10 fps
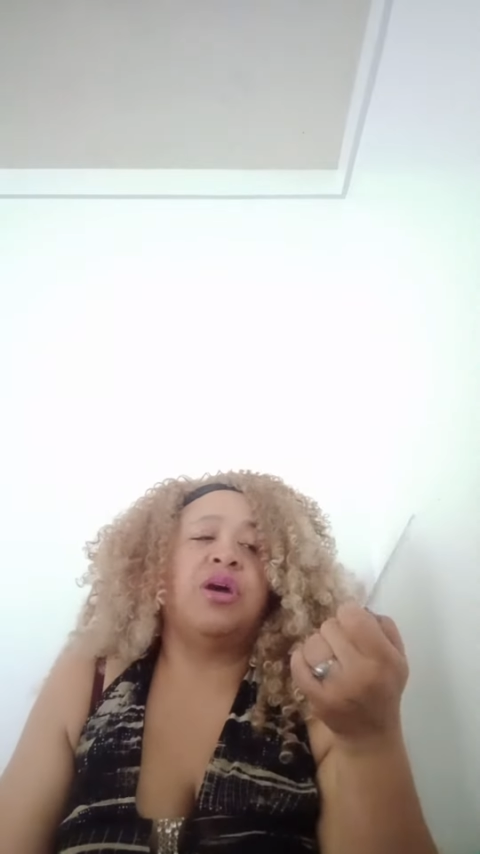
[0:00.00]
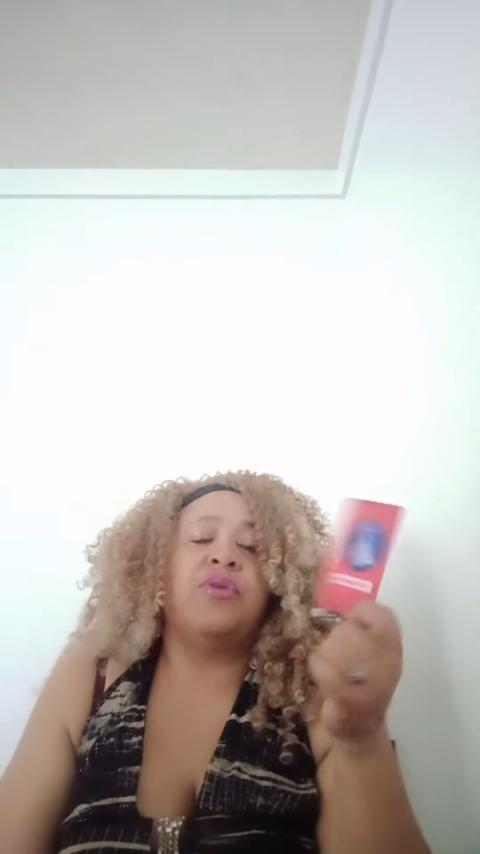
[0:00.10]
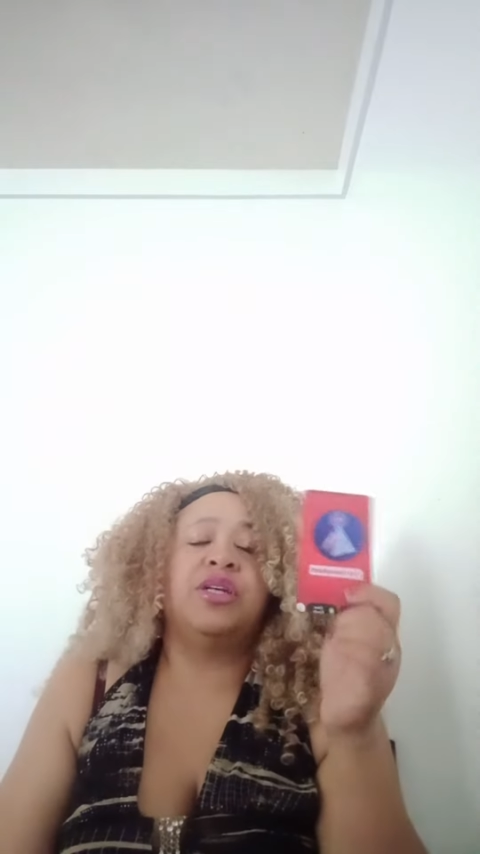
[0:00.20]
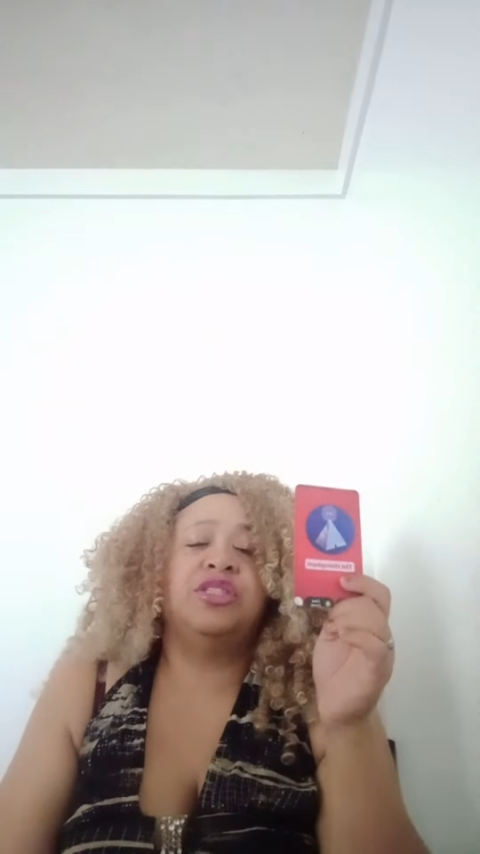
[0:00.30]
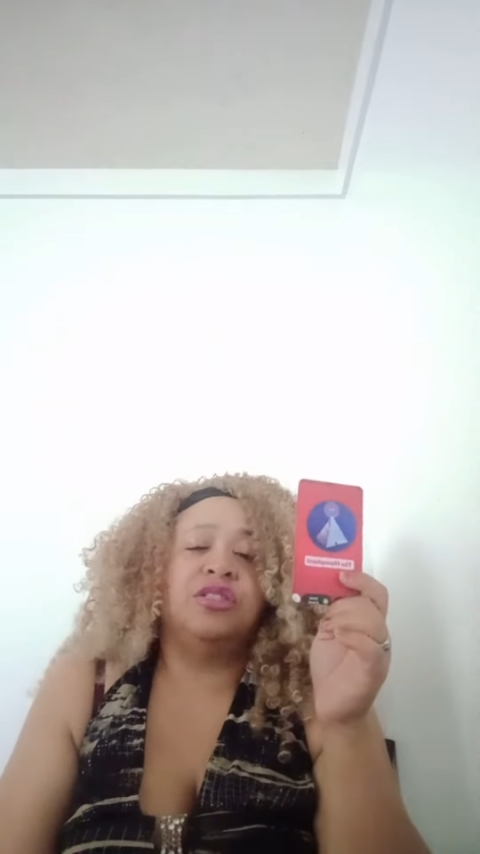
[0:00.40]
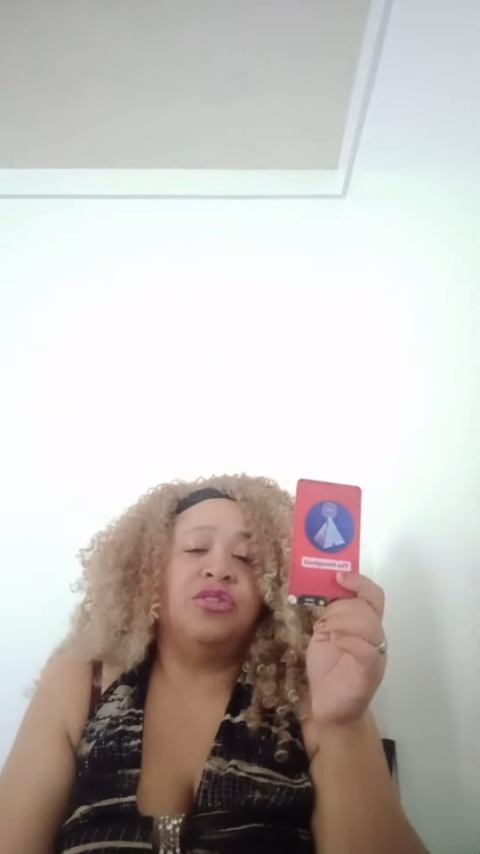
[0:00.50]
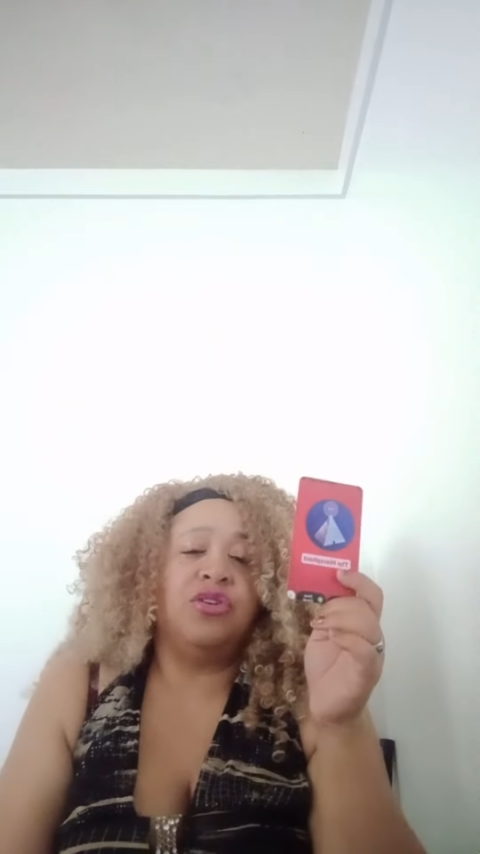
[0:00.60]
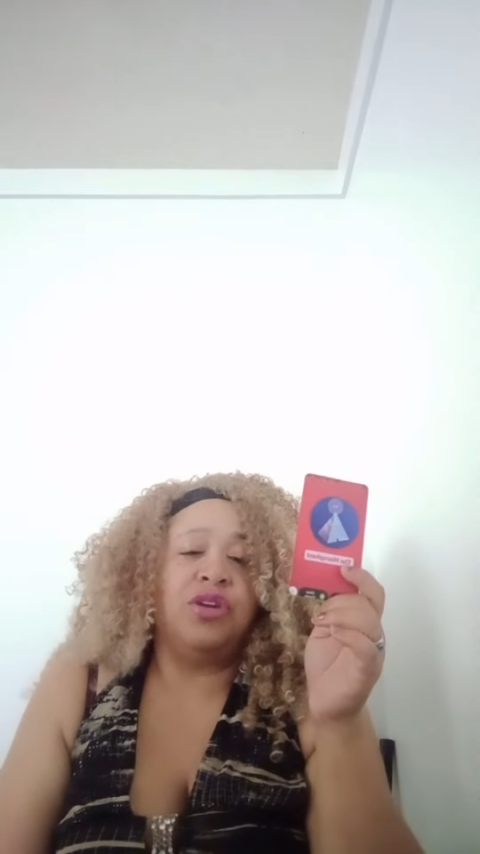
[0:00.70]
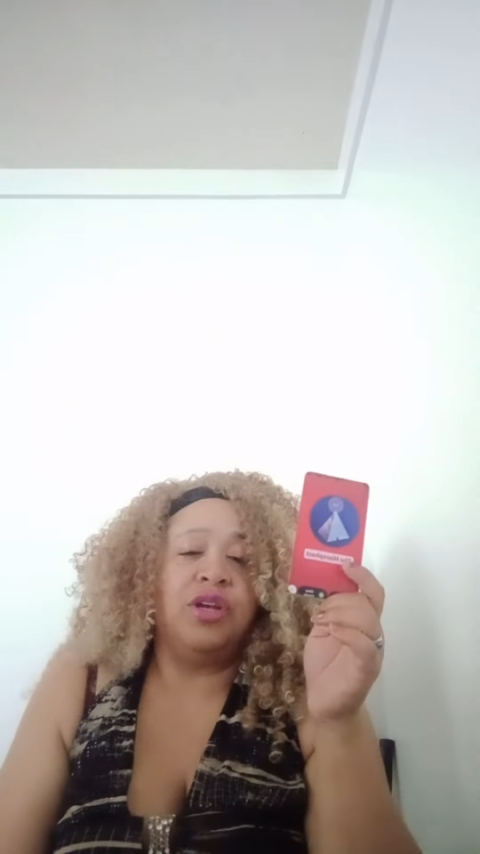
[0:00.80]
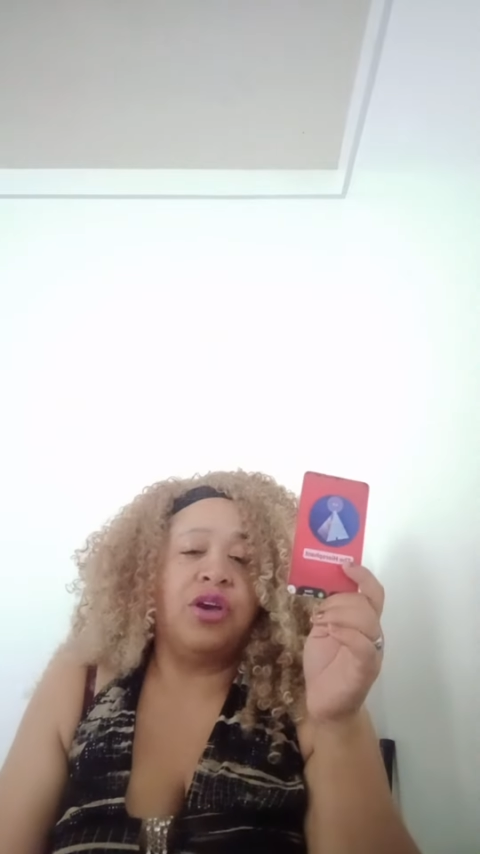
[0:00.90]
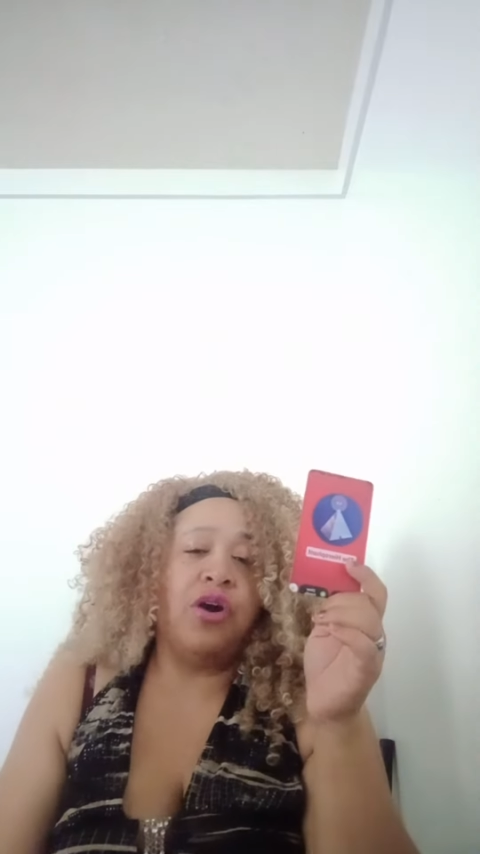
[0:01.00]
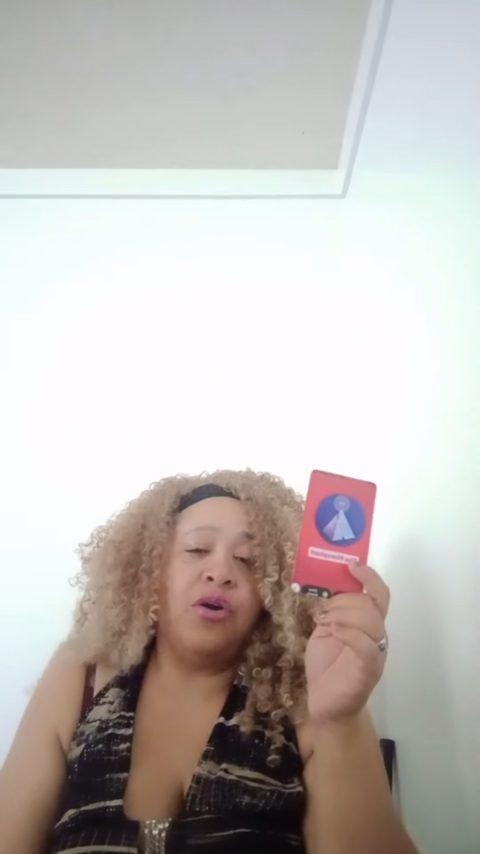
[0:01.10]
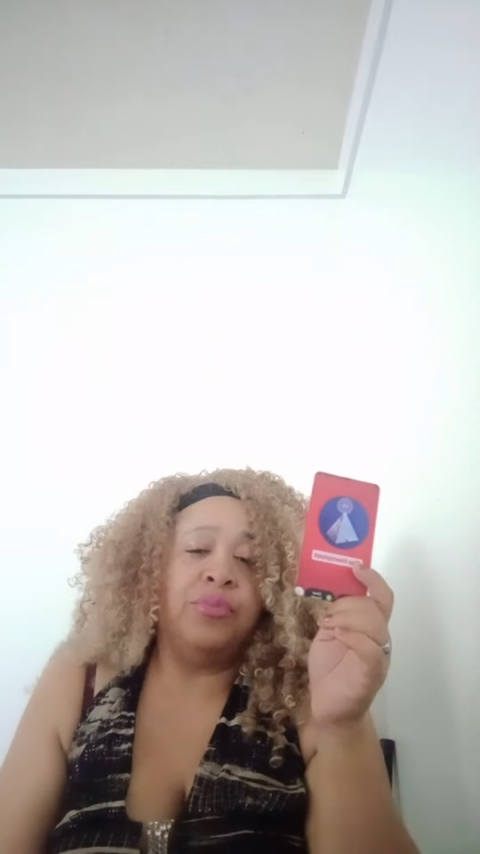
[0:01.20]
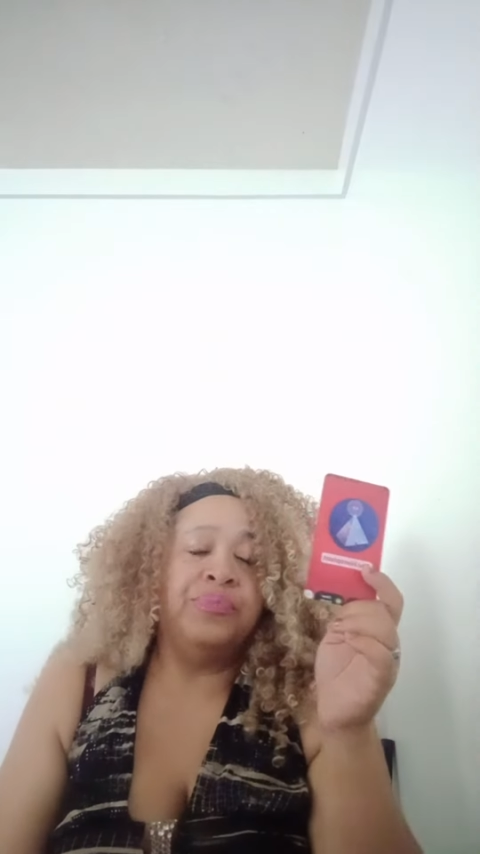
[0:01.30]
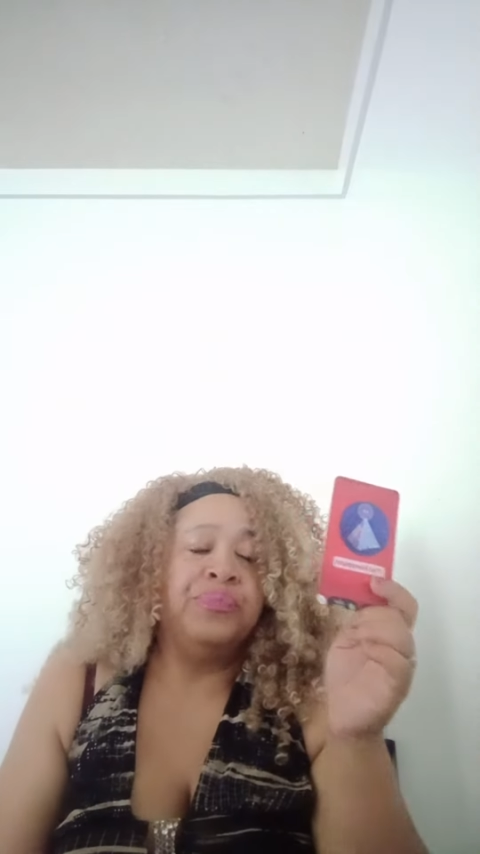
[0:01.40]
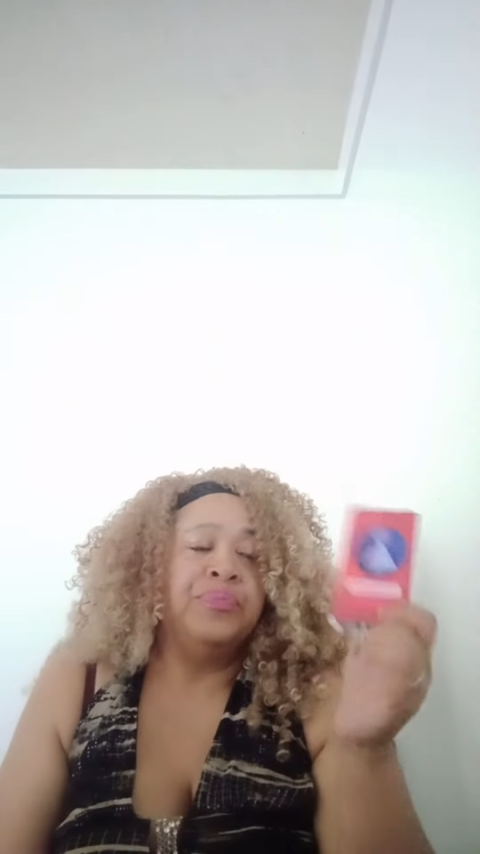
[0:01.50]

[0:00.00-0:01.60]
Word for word: direction you're going to go.